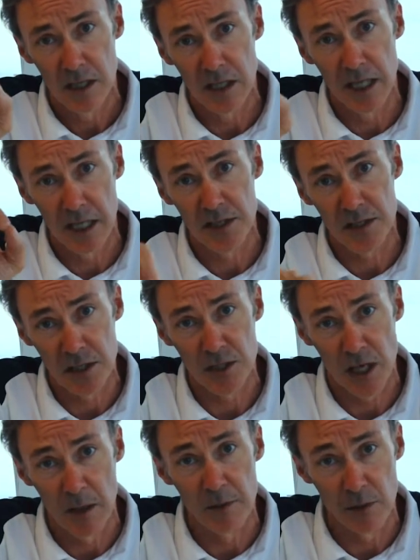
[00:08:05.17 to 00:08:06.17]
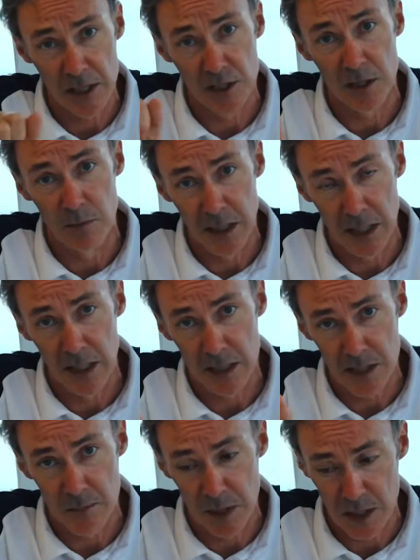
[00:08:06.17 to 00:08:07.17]
Now's the time to actually be getting
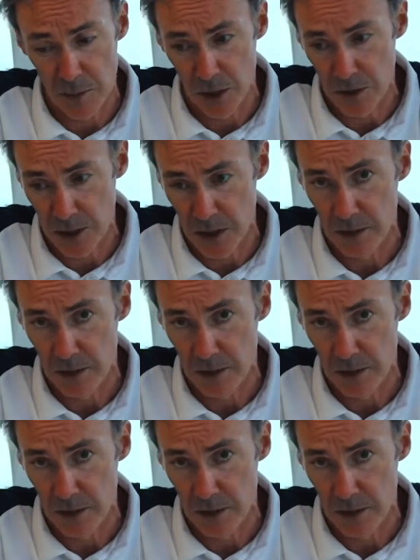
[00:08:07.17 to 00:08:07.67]
some exposure.